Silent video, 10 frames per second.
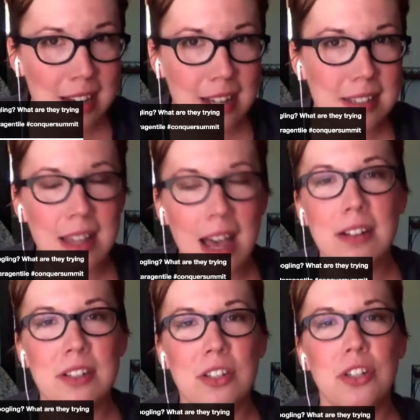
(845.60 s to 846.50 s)
has allowed
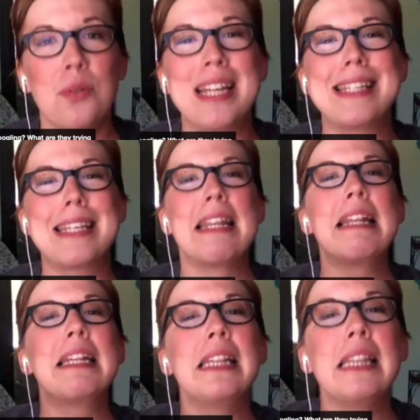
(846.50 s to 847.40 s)
us to do is
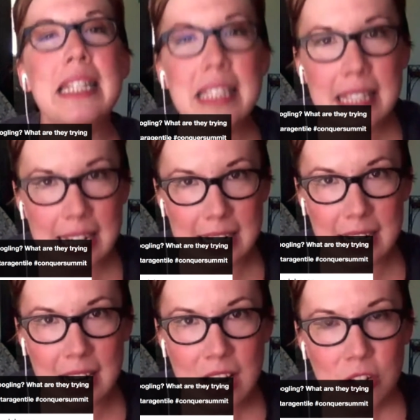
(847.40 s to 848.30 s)
listen
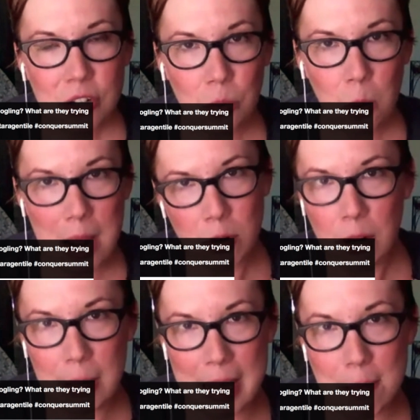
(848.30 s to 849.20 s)
to way more
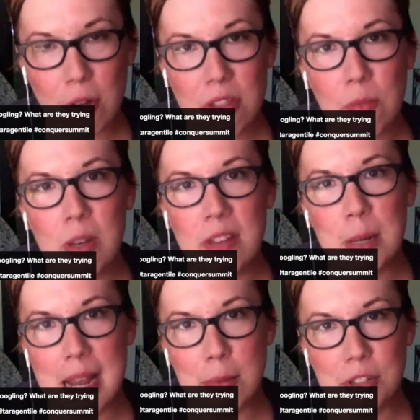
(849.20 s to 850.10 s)
people than we've been
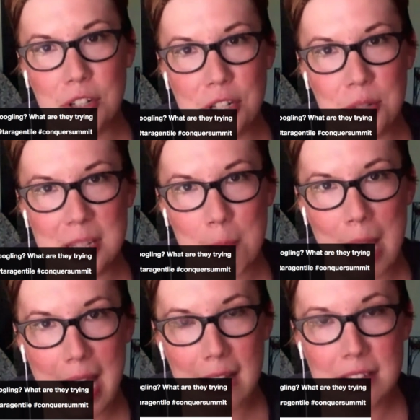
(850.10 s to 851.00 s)
able to do in the
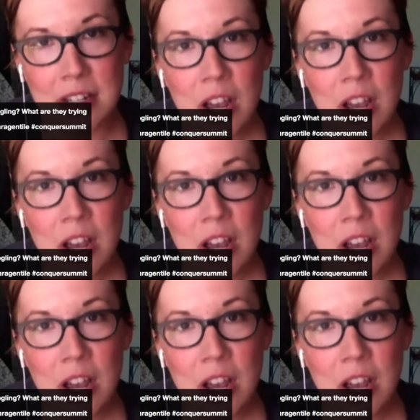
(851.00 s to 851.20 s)
past.